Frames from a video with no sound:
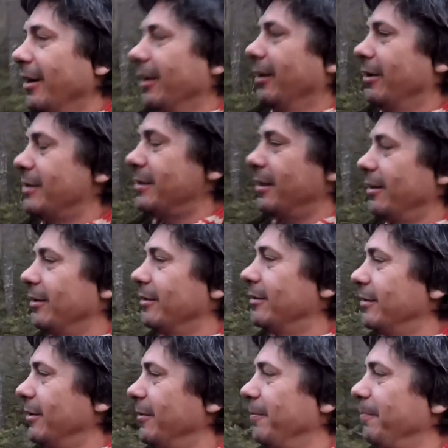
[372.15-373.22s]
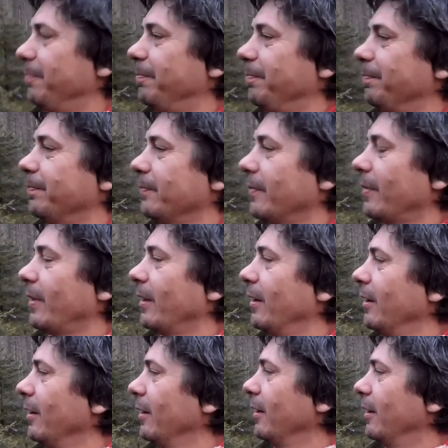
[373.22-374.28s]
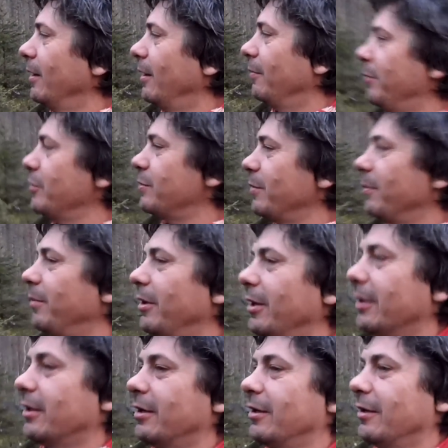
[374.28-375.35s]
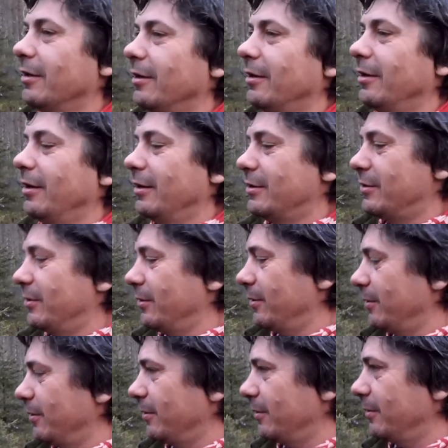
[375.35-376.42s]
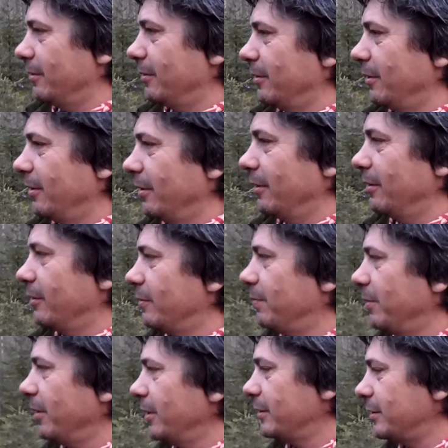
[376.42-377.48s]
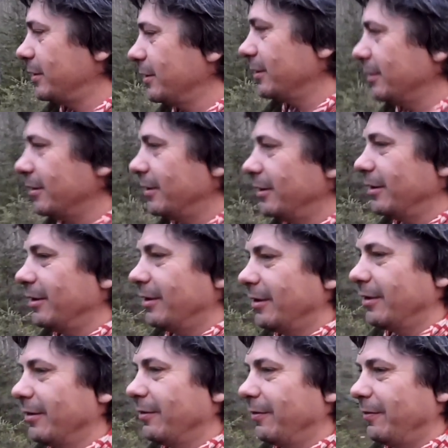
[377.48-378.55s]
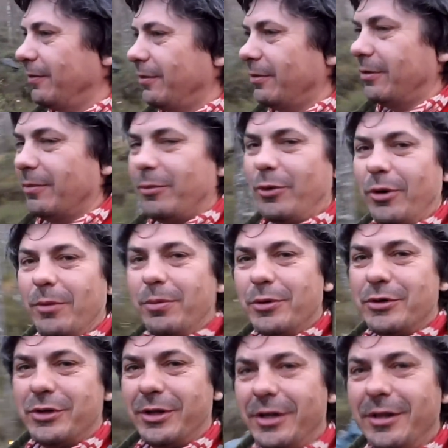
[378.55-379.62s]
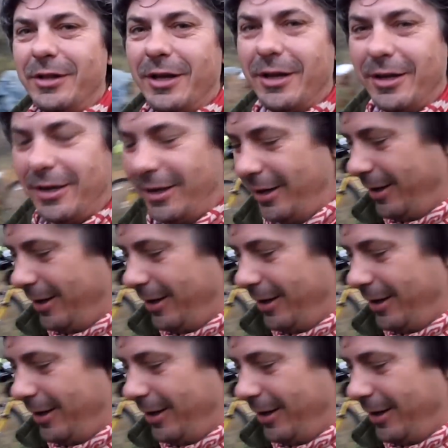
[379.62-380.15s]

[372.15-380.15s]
And I started, I pushed my bike into this place, and the more I pushed it in there,